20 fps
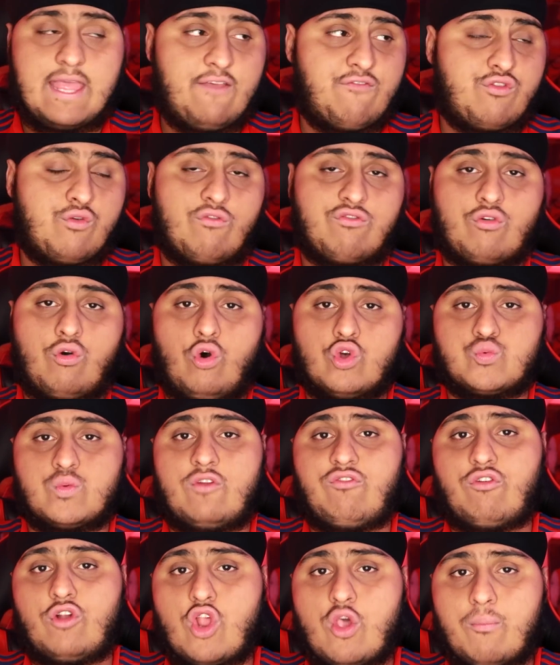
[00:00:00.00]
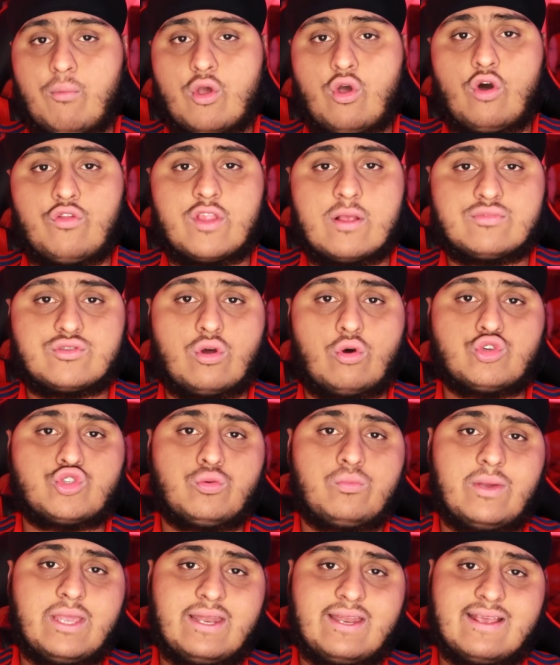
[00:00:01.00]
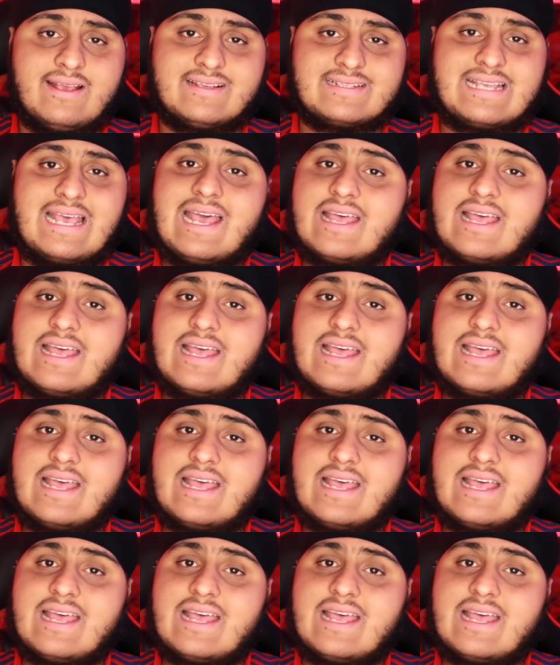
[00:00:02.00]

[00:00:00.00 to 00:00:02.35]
If you of course want to follow your boy on them social medias,